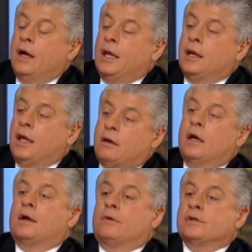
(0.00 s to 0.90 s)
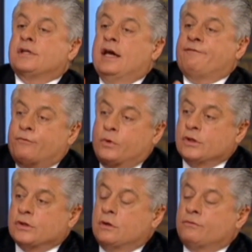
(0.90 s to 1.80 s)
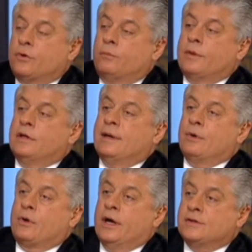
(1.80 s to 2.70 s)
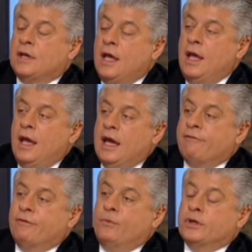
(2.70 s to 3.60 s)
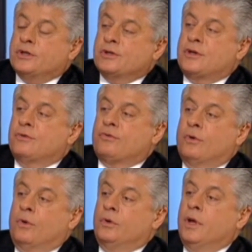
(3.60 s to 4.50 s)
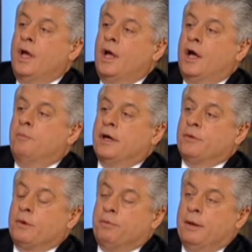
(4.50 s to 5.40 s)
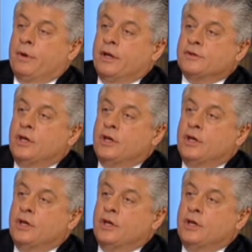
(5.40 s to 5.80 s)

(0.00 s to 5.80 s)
in a Congress, half of which is controlled by the Democrats, half of which is controlled by the Republicans.